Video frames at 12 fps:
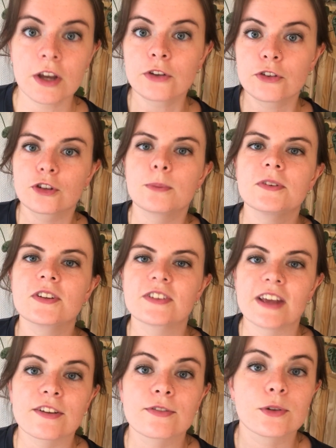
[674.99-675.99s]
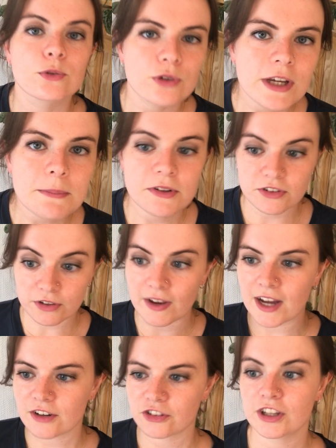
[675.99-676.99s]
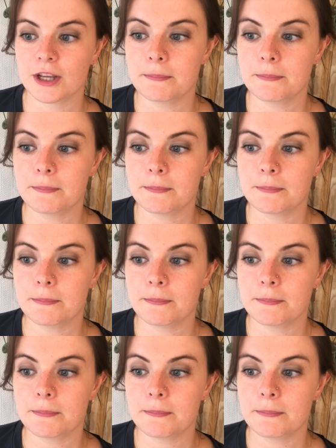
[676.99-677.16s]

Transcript: some successful treatments have actually